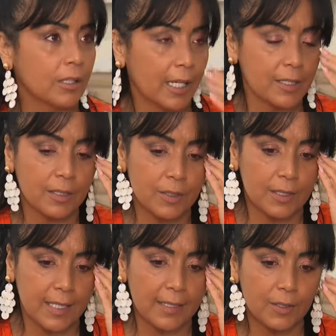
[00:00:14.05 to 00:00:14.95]
I
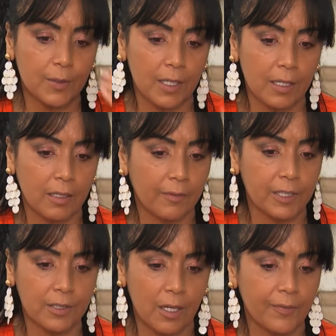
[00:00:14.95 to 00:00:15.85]
said to the
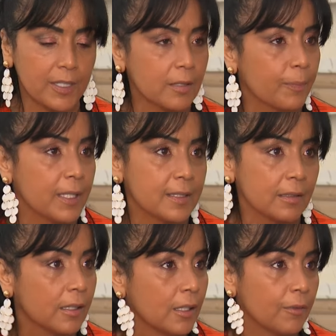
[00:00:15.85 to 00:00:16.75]
governor's office,
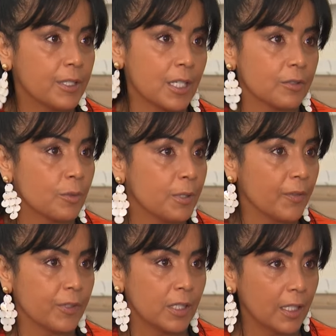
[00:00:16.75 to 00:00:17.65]
please reach out to
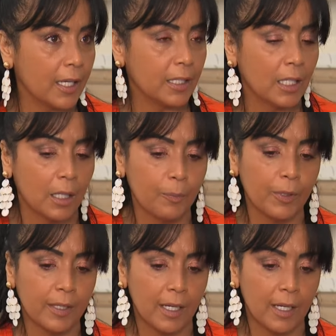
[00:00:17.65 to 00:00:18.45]
me if you need any help with